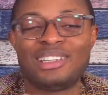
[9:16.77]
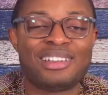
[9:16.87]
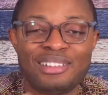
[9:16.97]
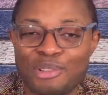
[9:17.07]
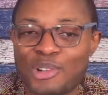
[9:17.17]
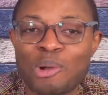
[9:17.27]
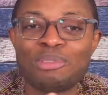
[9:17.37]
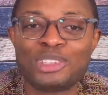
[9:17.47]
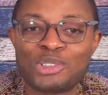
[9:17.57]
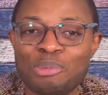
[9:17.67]
they will come
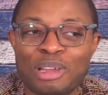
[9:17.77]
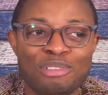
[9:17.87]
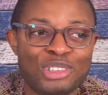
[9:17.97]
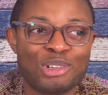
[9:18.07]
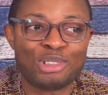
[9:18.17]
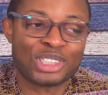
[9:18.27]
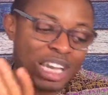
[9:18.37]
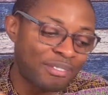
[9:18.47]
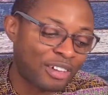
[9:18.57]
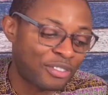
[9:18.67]
tickle me and we just
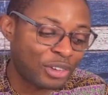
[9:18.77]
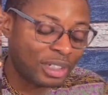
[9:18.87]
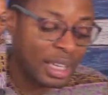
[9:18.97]
have that fun.